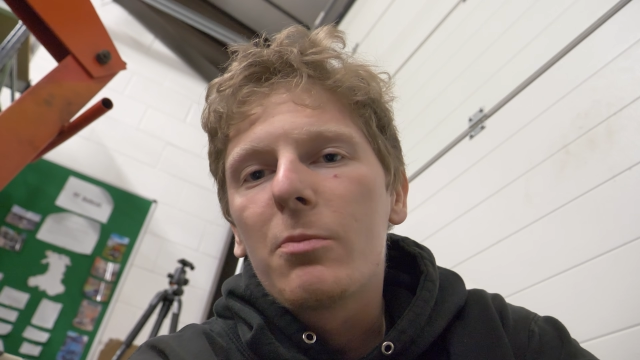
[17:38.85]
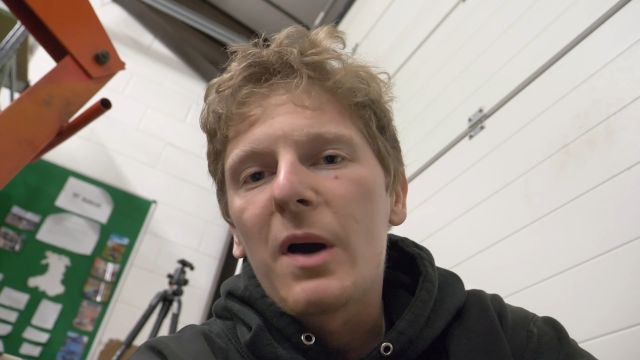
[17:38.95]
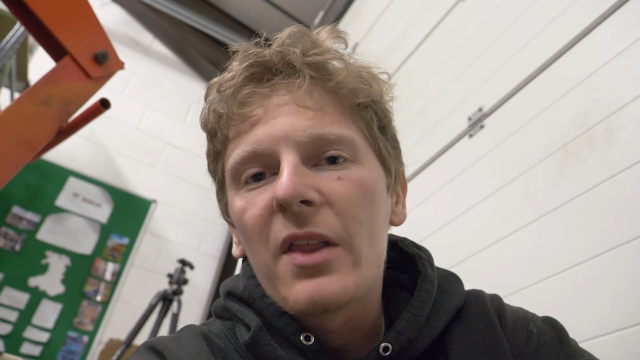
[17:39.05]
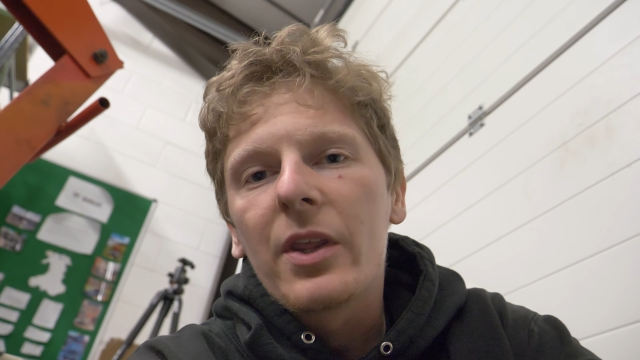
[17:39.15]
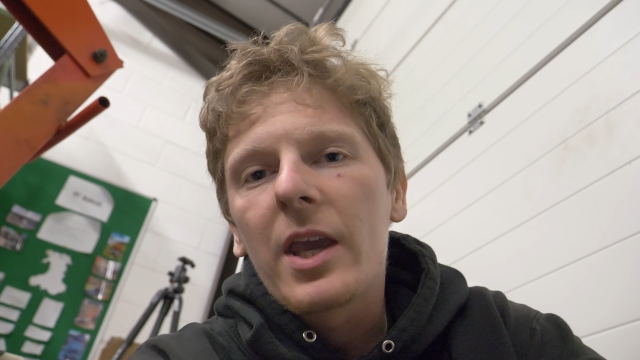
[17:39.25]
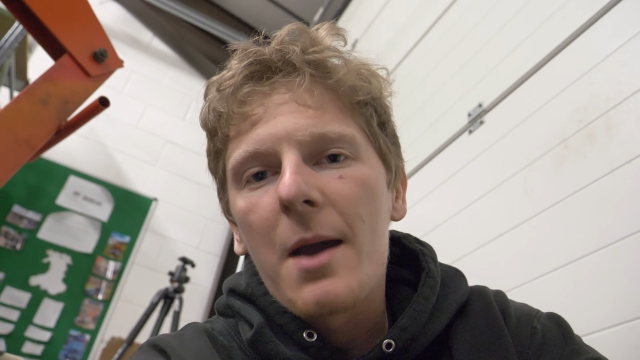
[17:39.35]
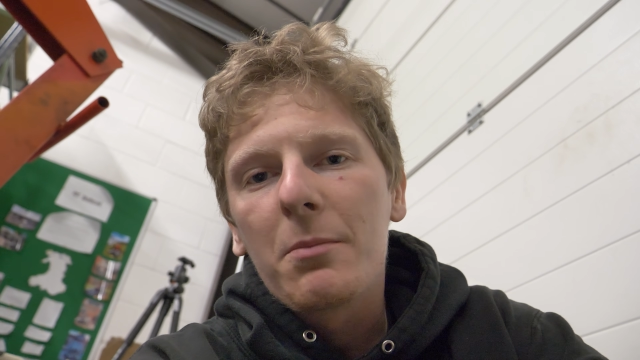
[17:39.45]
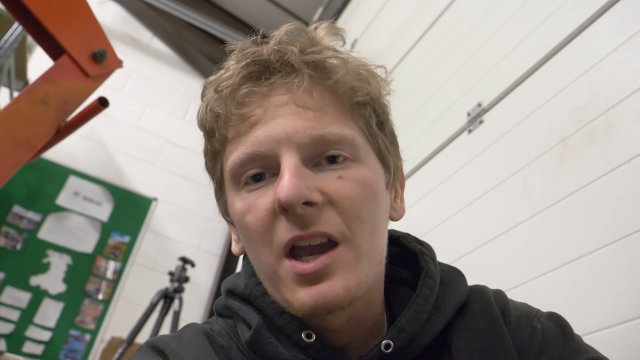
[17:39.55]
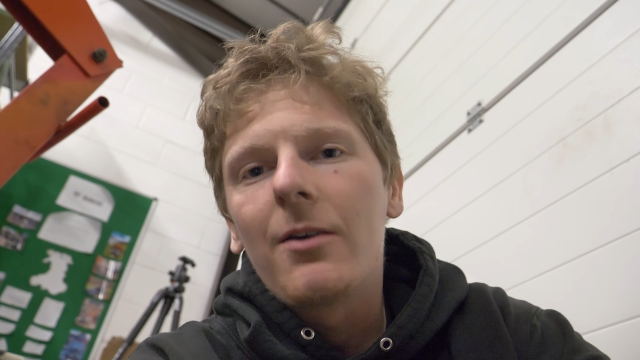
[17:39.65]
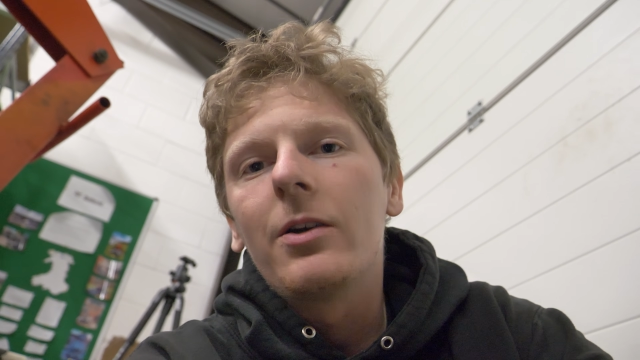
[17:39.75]
bad the
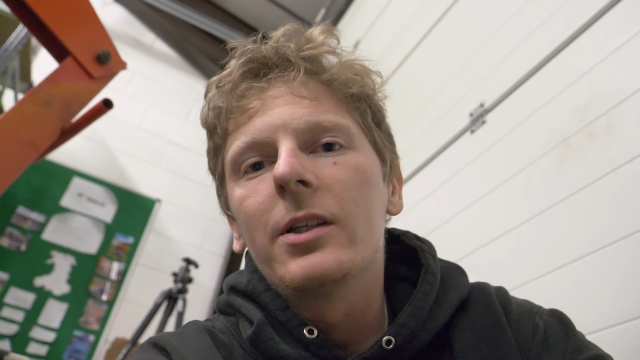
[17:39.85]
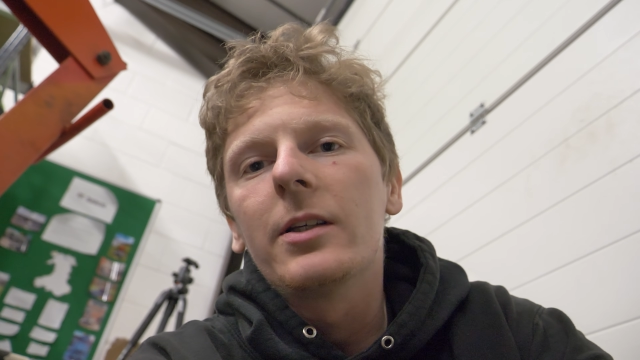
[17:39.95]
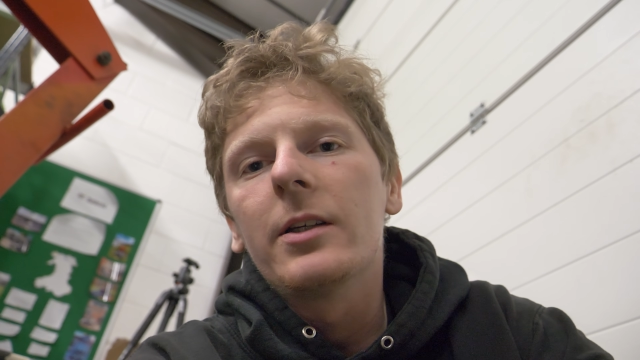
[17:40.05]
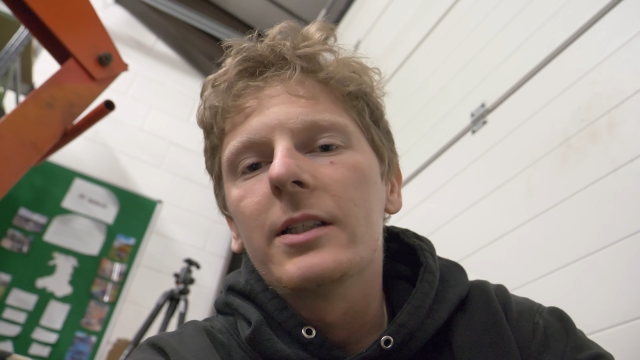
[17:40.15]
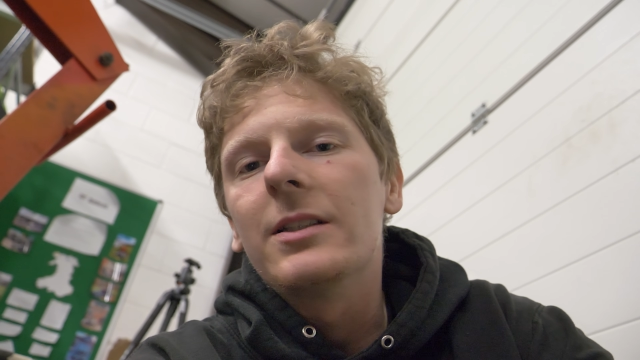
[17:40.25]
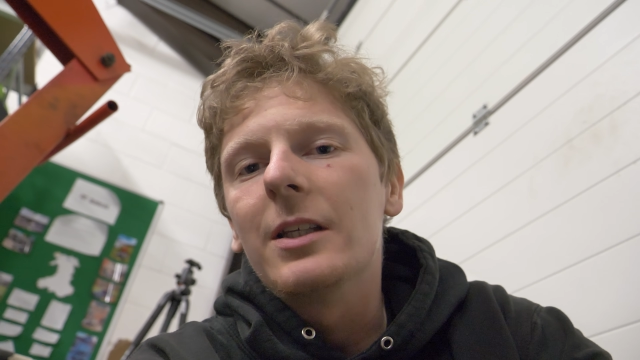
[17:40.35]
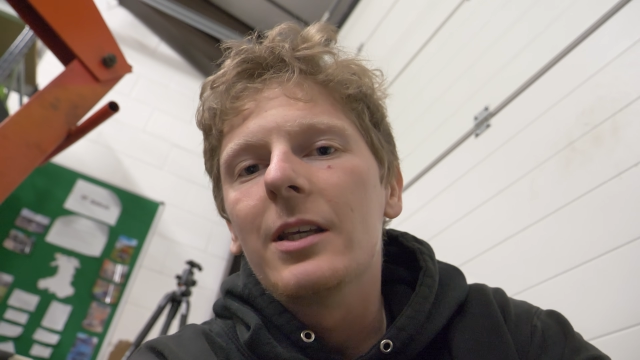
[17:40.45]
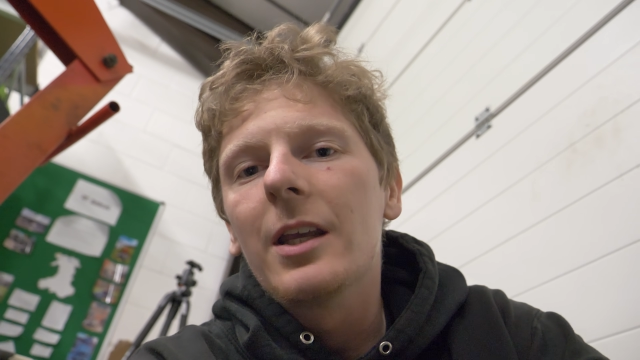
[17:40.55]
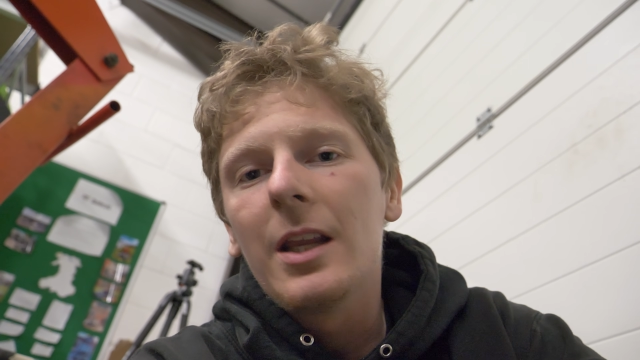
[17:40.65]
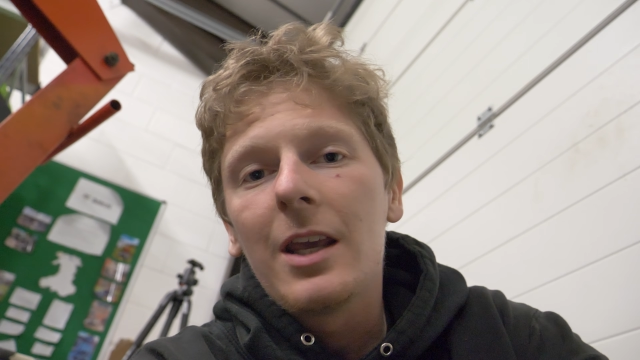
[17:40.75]
cam carrier is
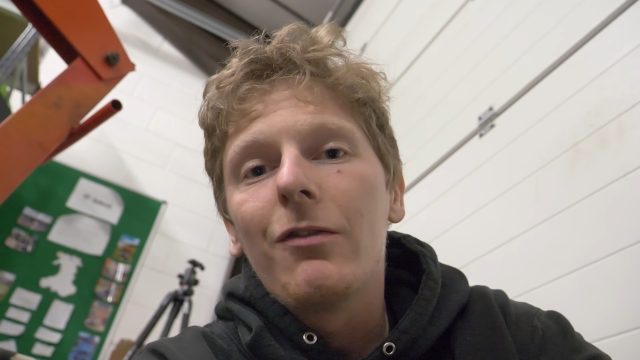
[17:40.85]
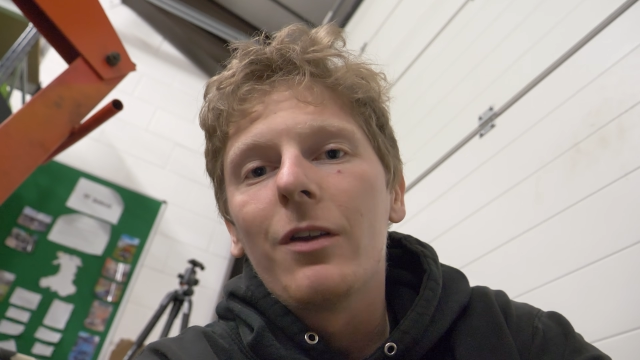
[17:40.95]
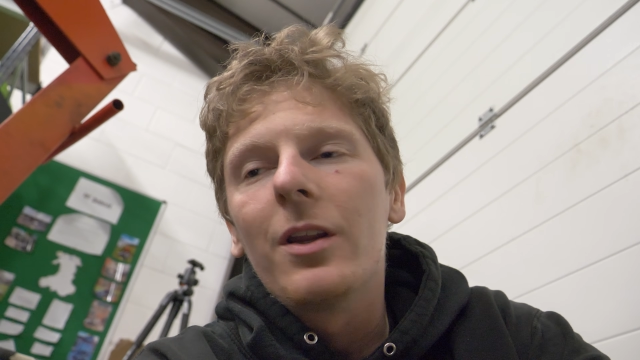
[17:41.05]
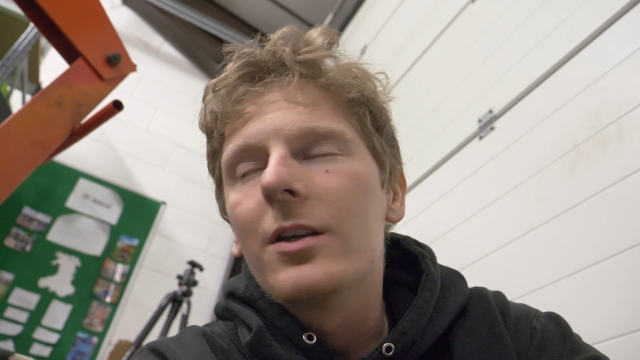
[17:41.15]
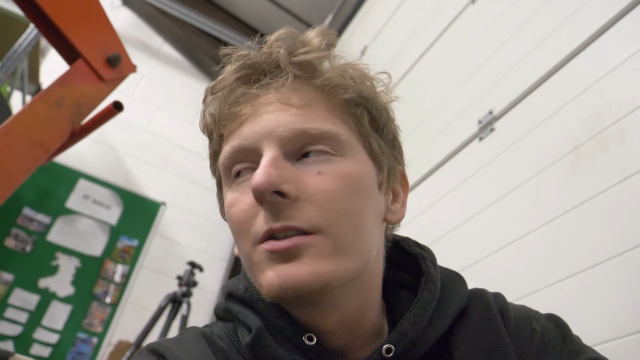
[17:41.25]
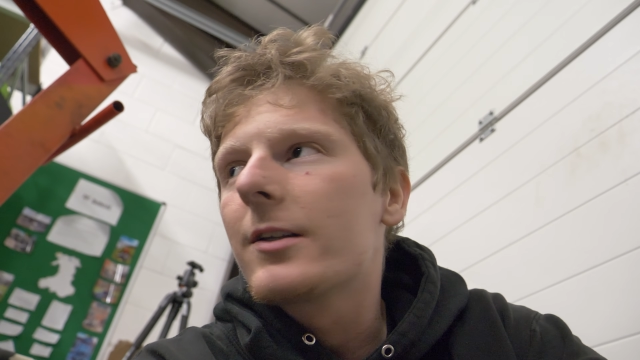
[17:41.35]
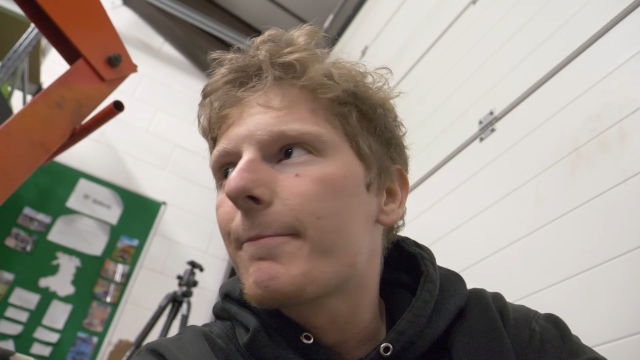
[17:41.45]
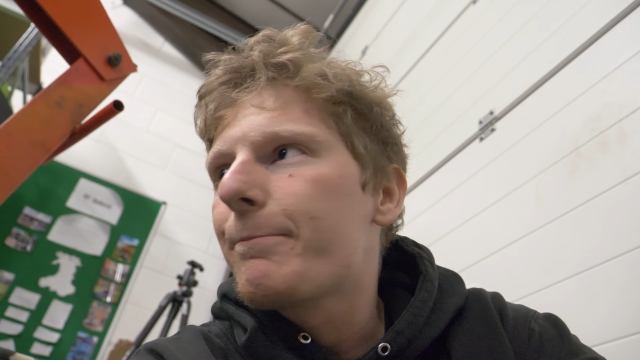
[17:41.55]
leaking, if it is.